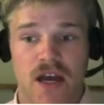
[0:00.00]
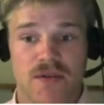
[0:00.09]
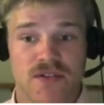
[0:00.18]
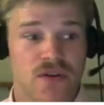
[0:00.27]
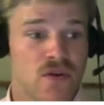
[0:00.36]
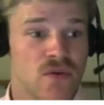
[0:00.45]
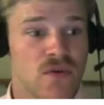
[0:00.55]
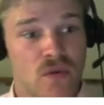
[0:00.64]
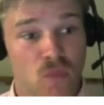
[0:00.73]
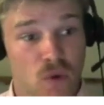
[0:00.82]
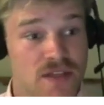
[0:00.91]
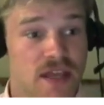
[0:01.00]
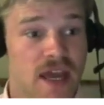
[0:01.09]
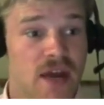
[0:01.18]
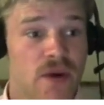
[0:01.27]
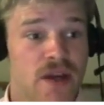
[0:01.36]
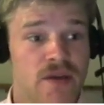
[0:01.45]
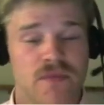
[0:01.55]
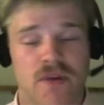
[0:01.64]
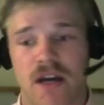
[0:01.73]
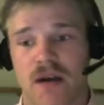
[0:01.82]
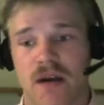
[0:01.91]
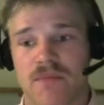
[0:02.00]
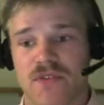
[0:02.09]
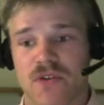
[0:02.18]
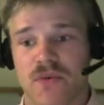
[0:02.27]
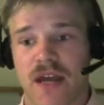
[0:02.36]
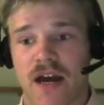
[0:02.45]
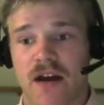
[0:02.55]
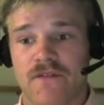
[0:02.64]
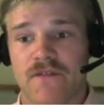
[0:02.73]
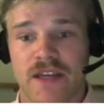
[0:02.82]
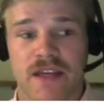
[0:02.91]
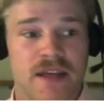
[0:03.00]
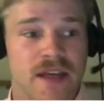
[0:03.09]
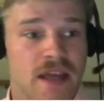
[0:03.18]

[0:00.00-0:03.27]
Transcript: So what is the airway? So we have the